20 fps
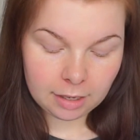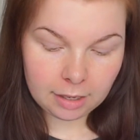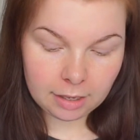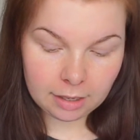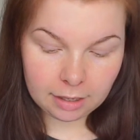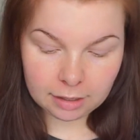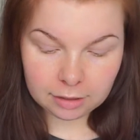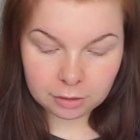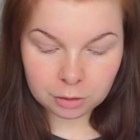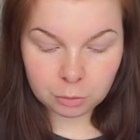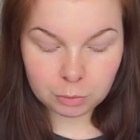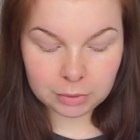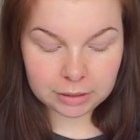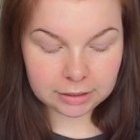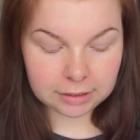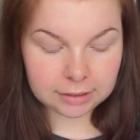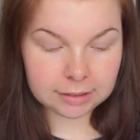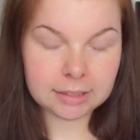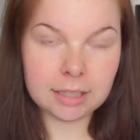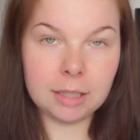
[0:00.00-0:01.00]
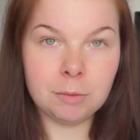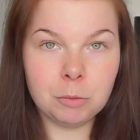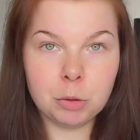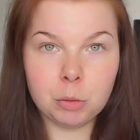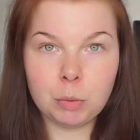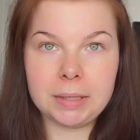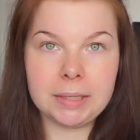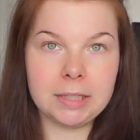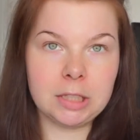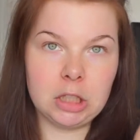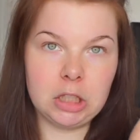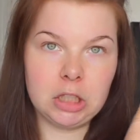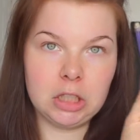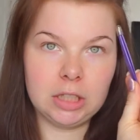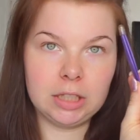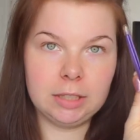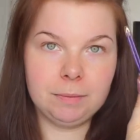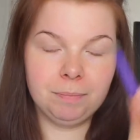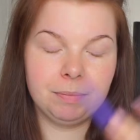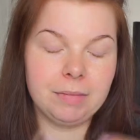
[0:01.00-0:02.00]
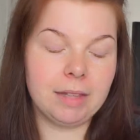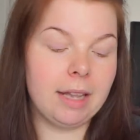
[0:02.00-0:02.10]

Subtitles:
And you will need some tweezers.